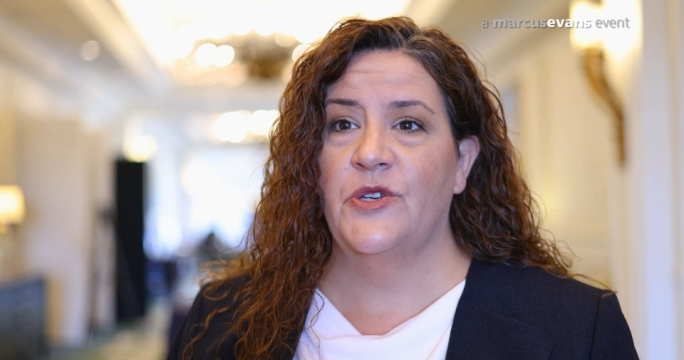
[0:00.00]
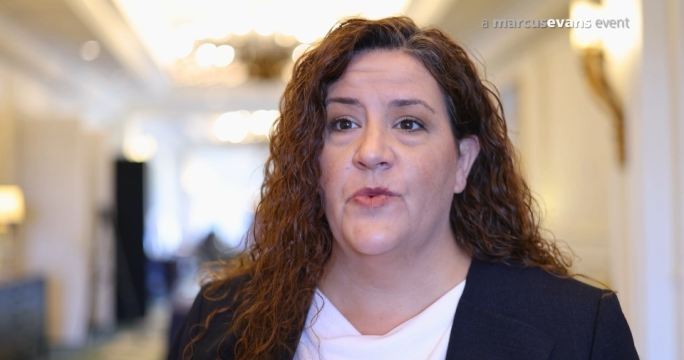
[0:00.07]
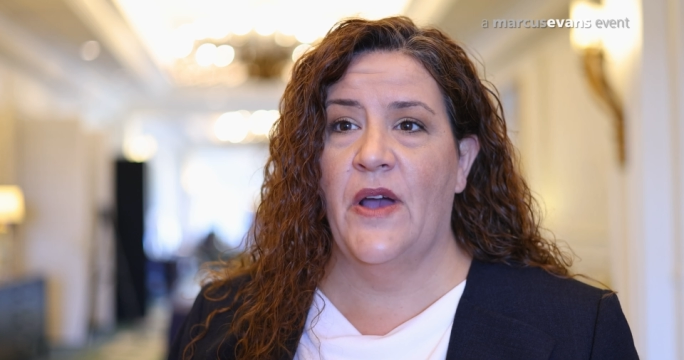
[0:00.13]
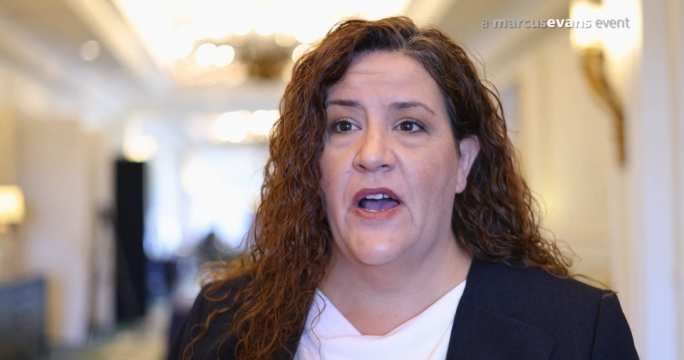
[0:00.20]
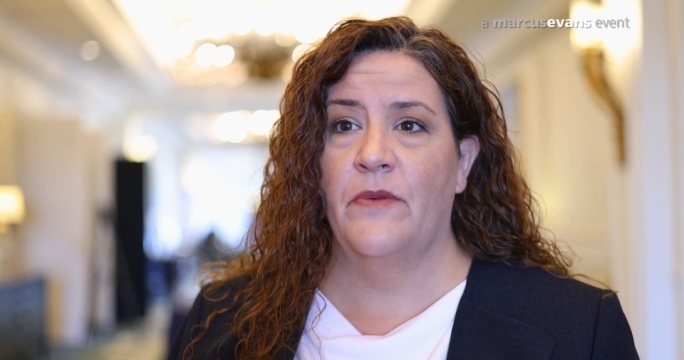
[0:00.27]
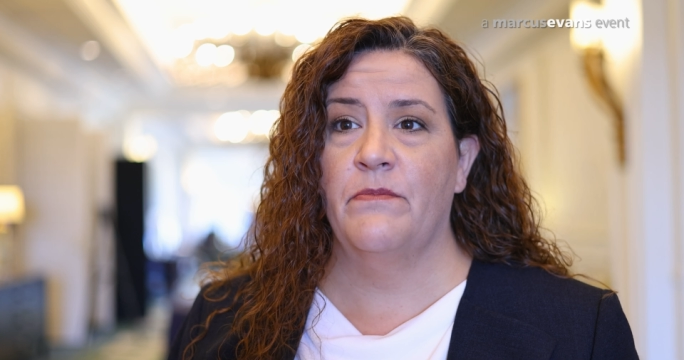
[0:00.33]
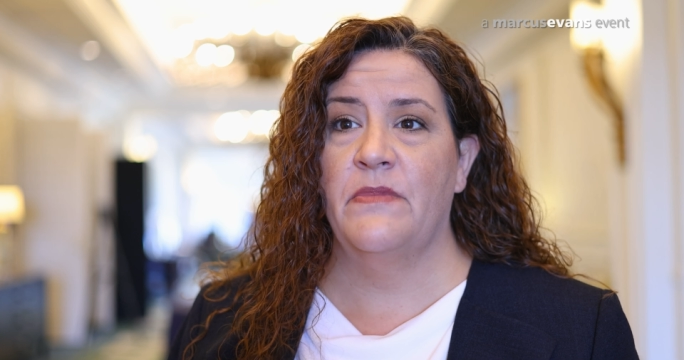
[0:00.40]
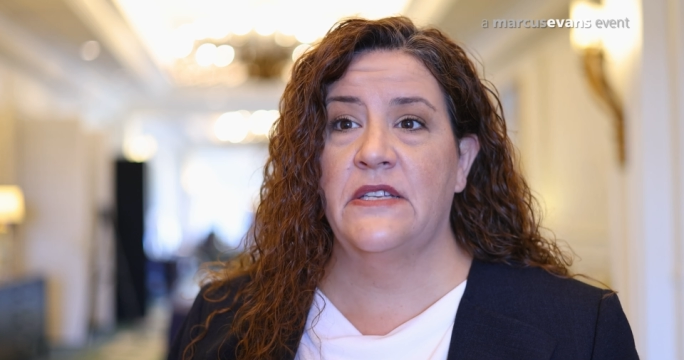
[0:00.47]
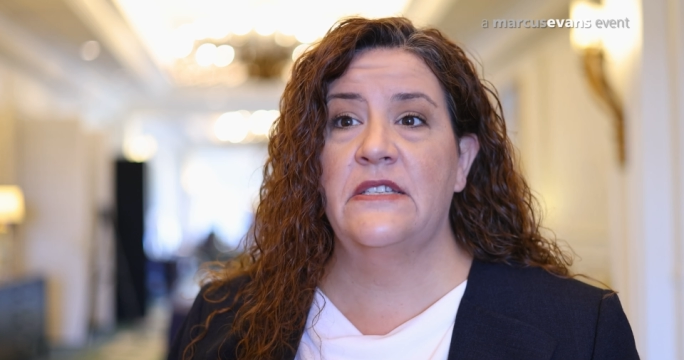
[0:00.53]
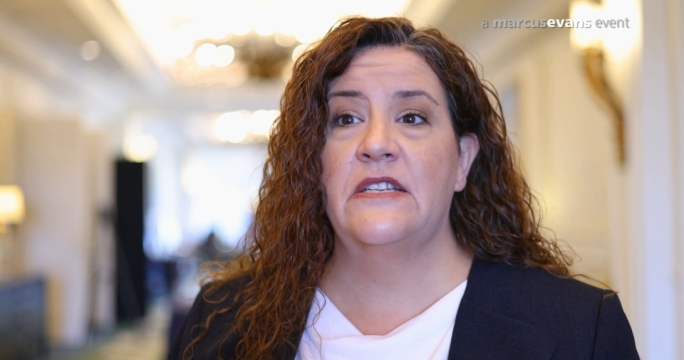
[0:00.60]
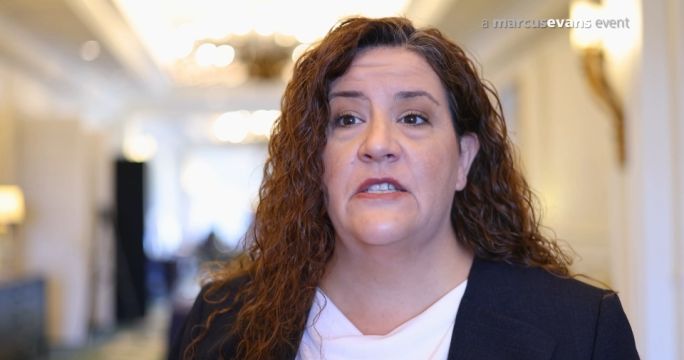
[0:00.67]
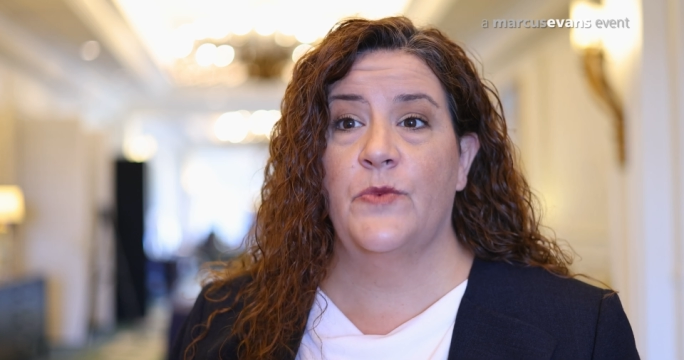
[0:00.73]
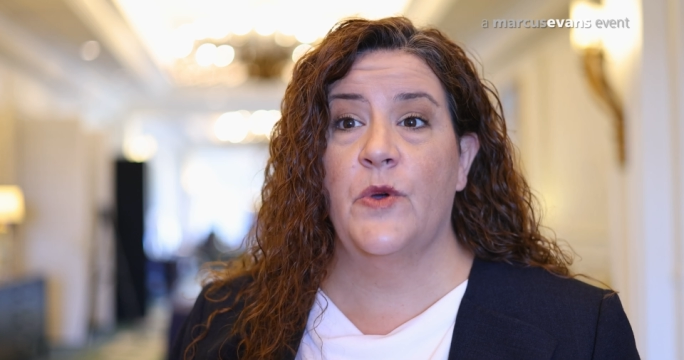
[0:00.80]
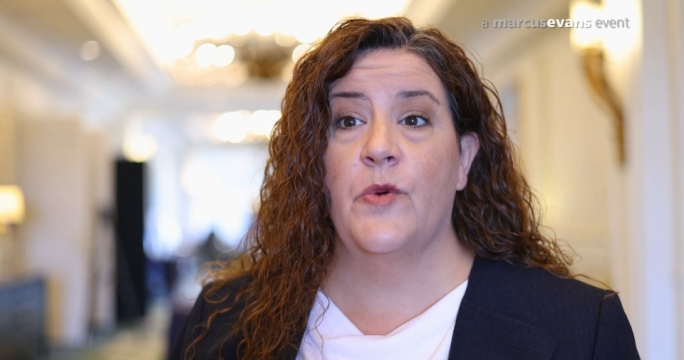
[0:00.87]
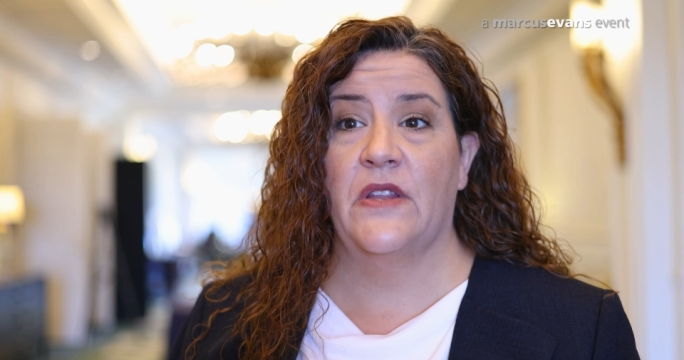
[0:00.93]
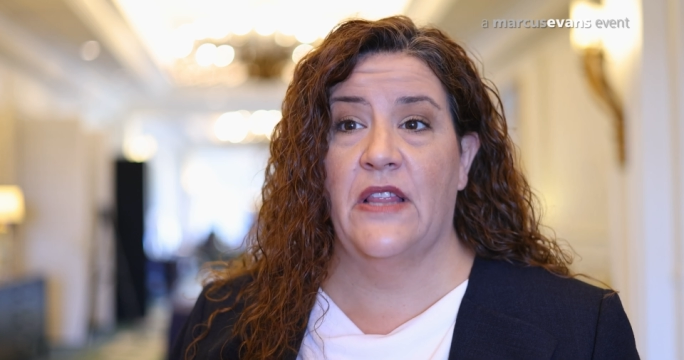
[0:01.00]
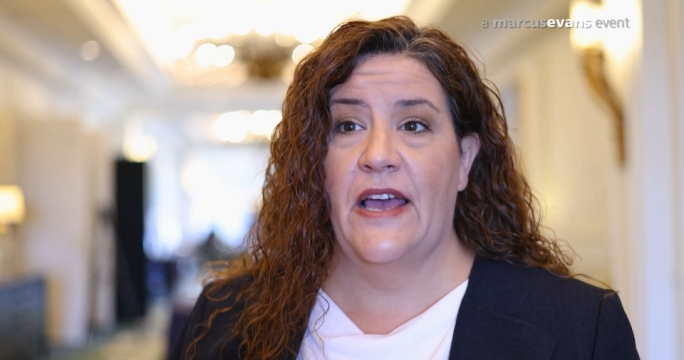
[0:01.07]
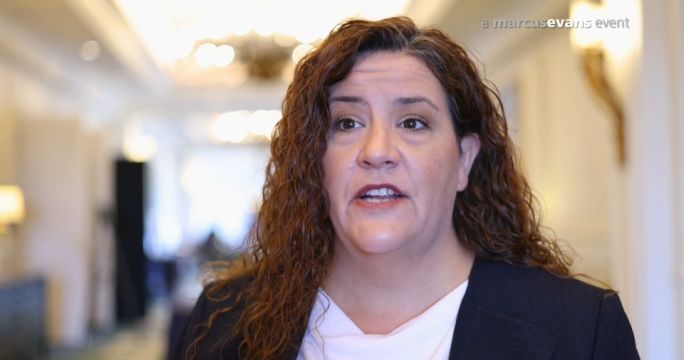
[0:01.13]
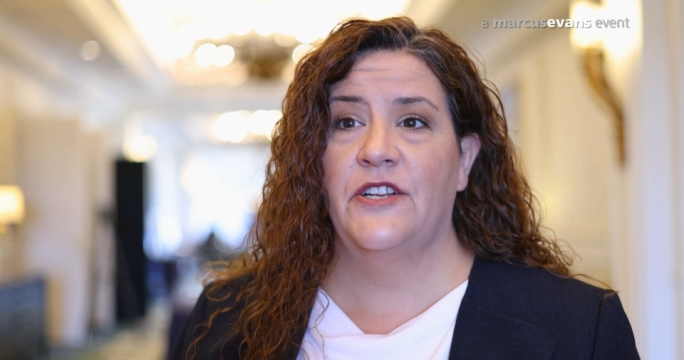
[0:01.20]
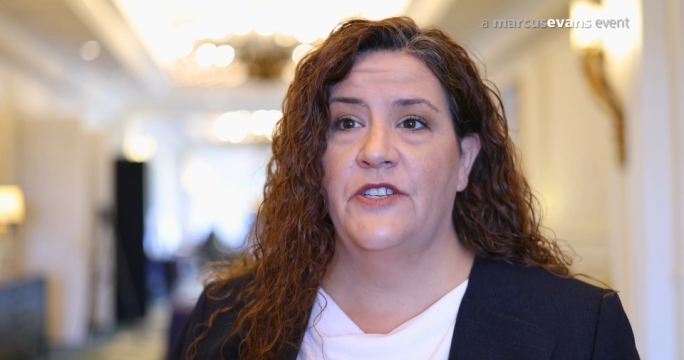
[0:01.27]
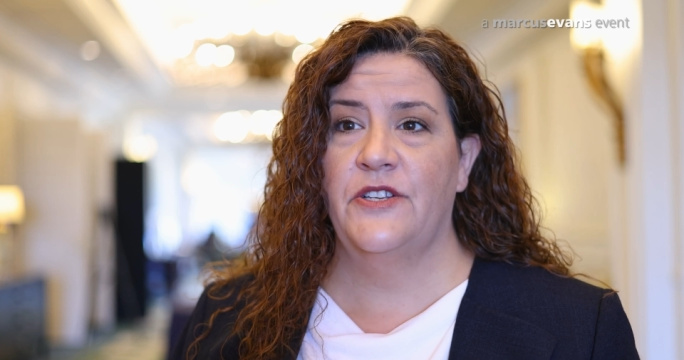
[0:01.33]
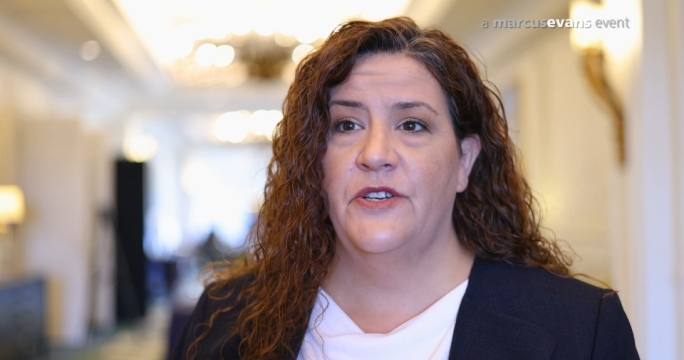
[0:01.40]
around business we would
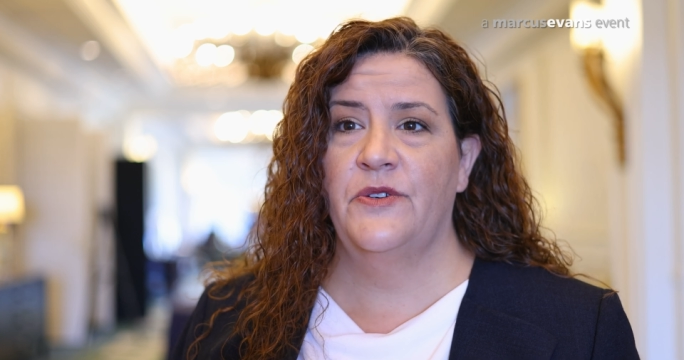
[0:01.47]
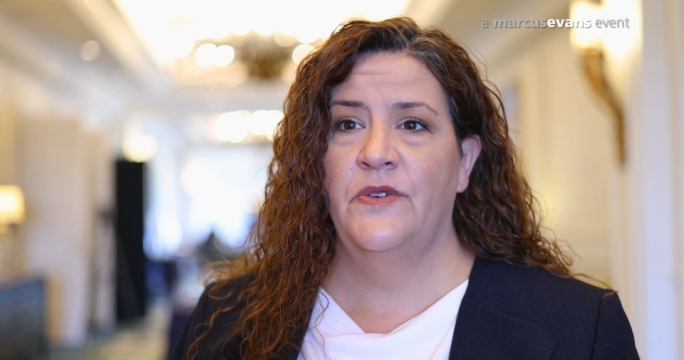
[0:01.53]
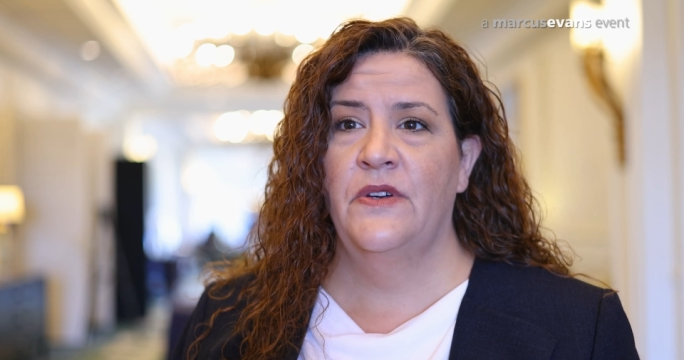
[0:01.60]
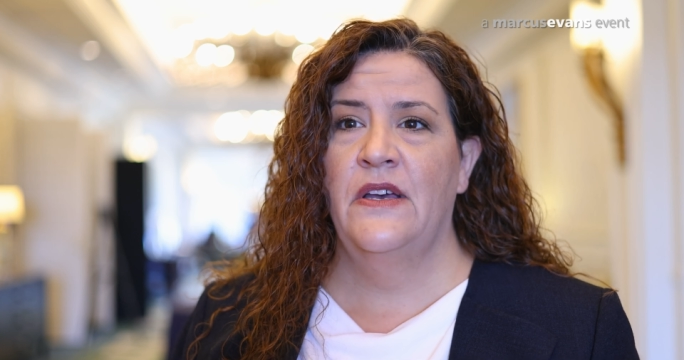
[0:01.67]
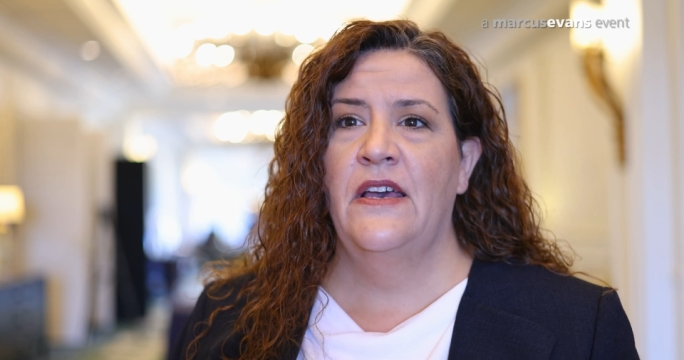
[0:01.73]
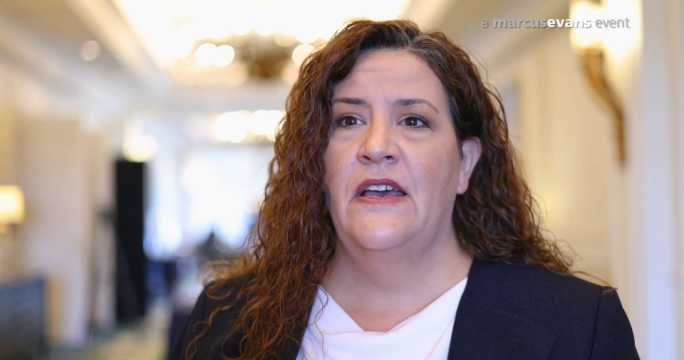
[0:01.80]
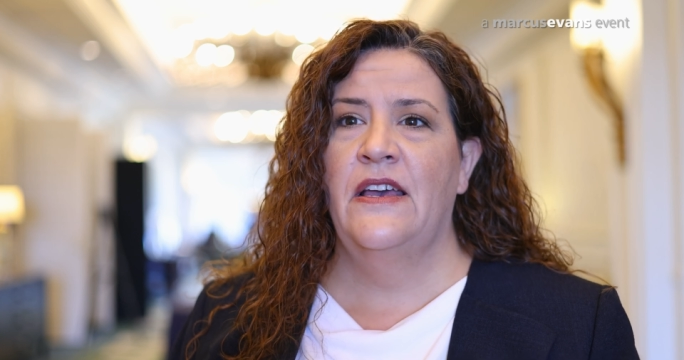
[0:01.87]
like to do,